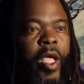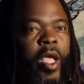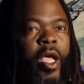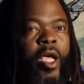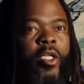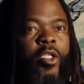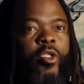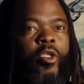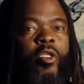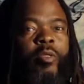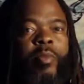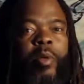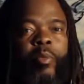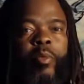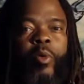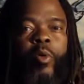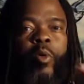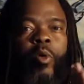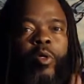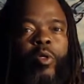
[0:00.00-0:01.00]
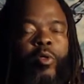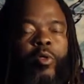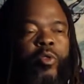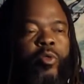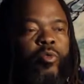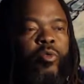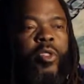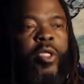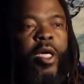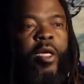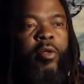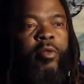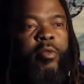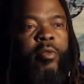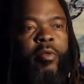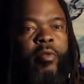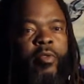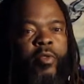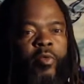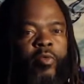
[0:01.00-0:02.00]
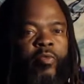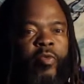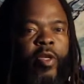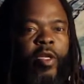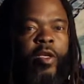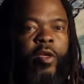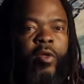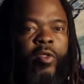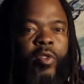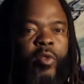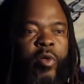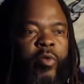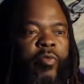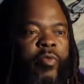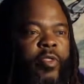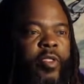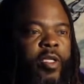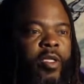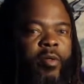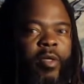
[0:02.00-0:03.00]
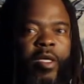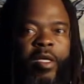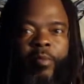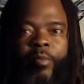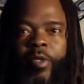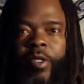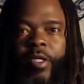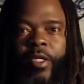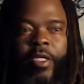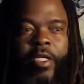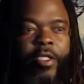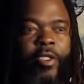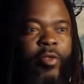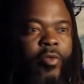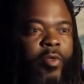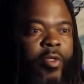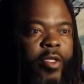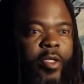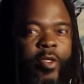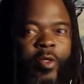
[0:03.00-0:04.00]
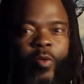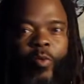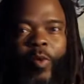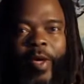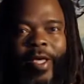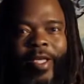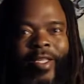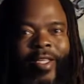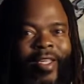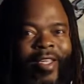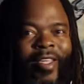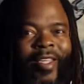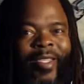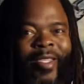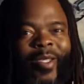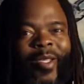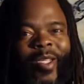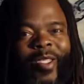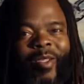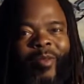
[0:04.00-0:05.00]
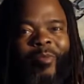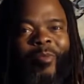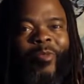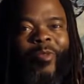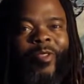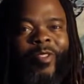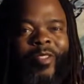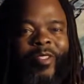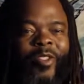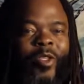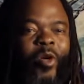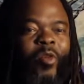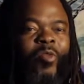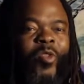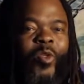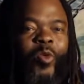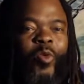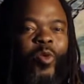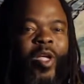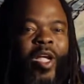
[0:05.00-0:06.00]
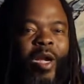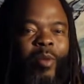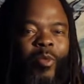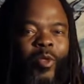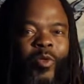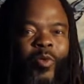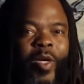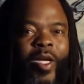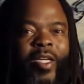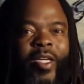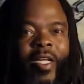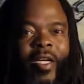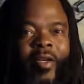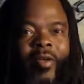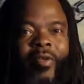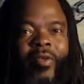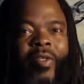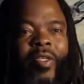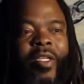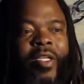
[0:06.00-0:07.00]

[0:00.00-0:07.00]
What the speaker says: Excuse me, I'm recording on 2 channels, 2 videos, so if it seems like I'm looking at you or looking away, it's because I'm serving 2 cameras right now.